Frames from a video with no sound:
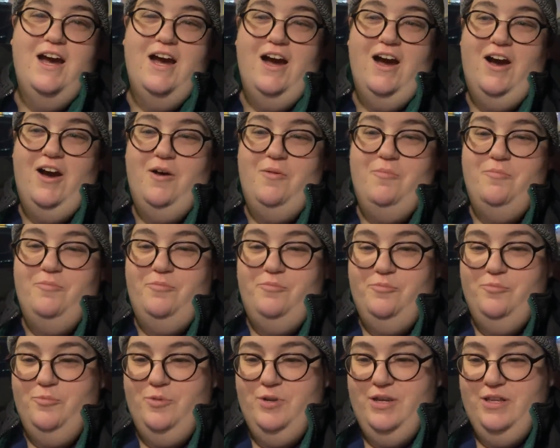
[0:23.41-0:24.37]
Um,
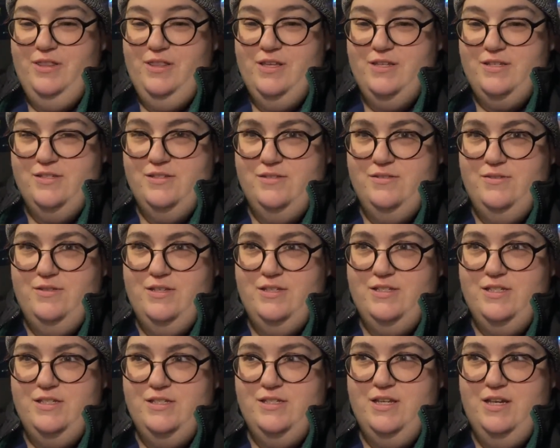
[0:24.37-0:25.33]
we this
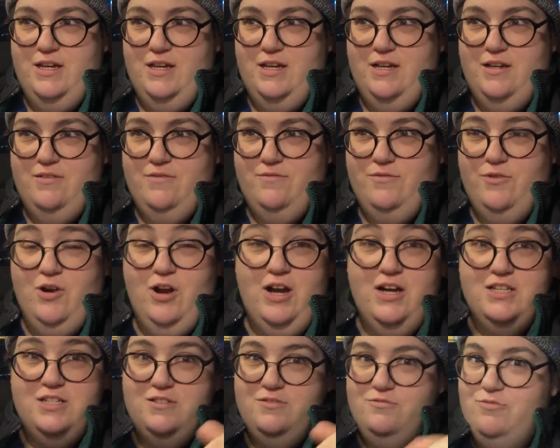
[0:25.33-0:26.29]
this is uh for
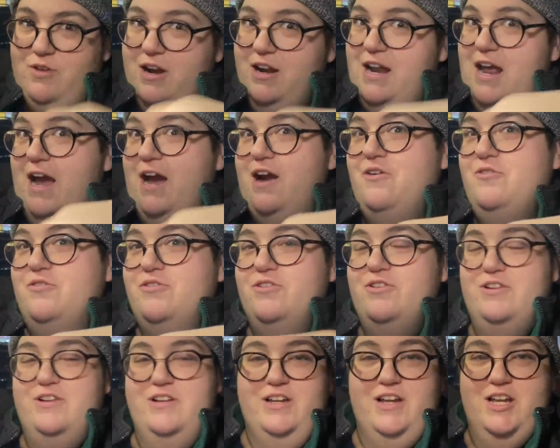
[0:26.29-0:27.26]
us right now
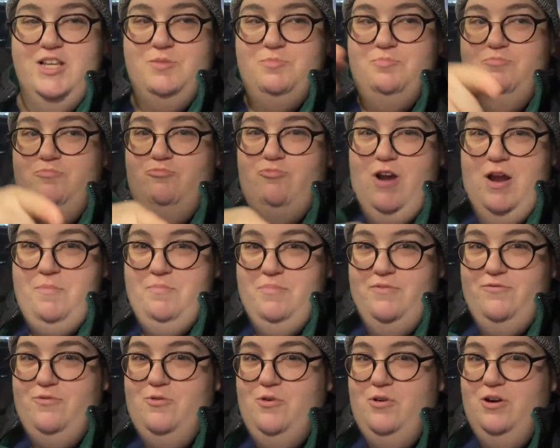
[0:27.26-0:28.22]
it's right
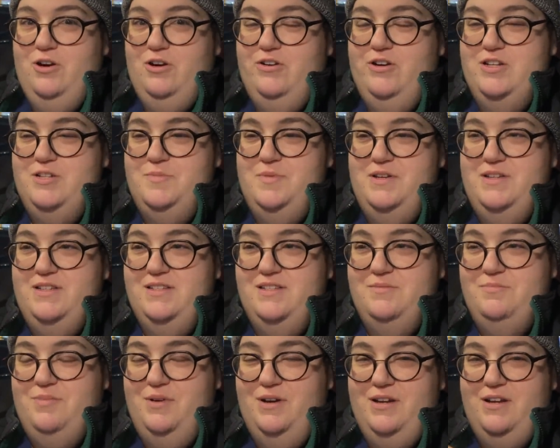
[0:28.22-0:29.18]
before
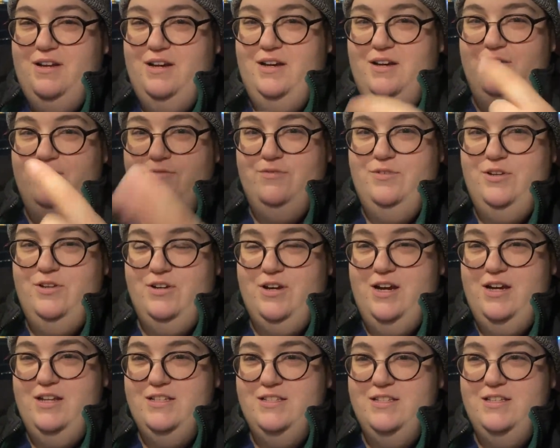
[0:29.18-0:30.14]
Christmas, but uh, for you
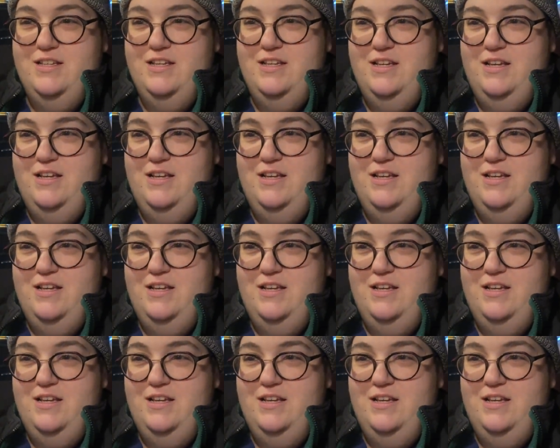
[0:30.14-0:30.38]
guys